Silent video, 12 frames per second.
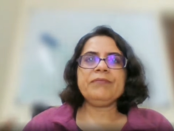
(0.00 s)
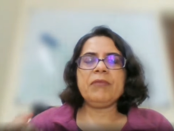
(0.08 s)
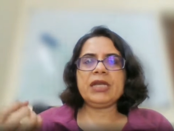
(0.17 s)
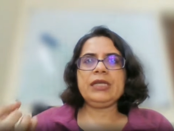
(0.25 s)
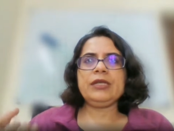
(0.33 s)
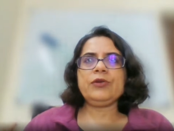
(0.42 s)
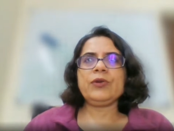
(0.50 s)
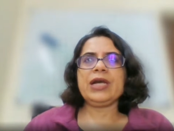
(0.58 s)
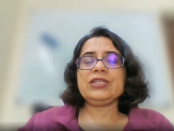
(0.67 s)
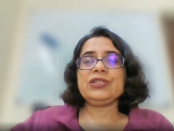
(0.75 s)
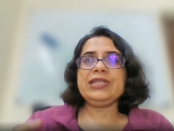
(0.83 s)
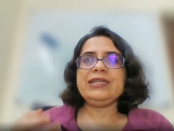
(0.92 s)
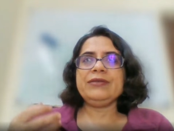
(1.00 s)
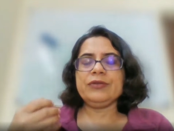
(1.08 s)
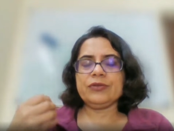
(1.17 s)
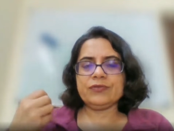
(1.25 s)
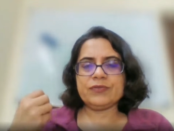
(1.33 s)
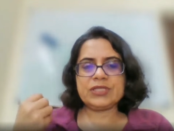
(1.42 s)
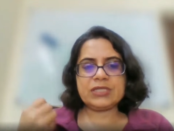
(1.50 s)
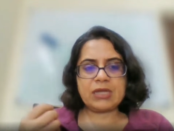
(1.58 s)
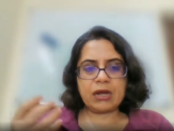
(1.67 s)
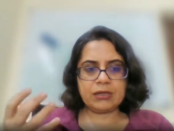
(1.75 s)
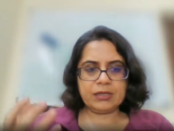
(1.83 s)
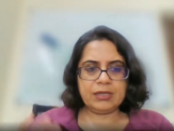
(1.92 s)
money to actually you know
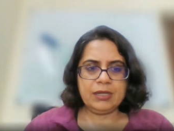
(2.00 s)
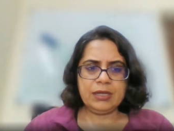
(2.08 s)
start.